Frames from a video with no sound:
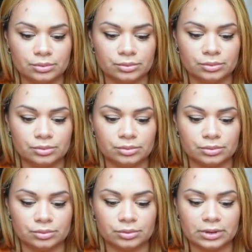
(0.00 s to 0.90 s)

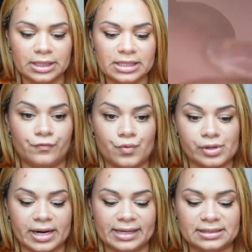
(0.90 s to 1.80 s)
Ooh.
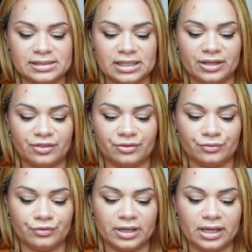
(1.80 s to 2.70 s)

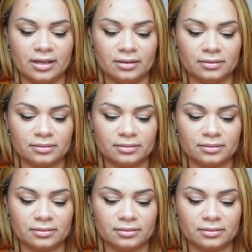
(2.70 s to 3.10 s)
$4.93.